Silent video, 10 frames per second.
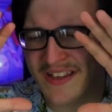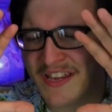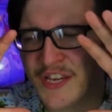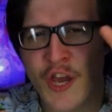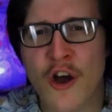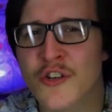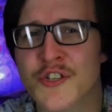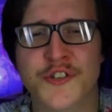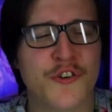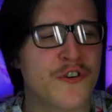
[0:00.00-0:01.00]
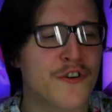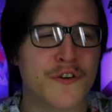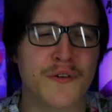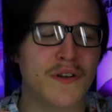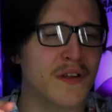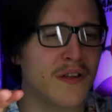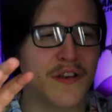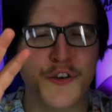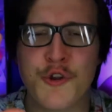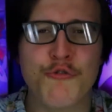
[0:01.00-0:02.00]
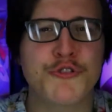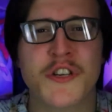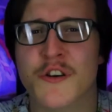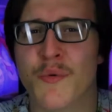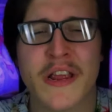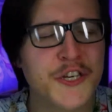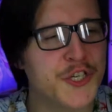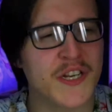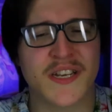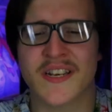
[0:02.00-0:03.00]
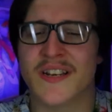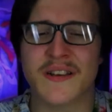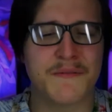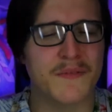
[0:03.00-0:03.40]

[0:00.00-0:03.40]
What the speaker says: youngster, new generation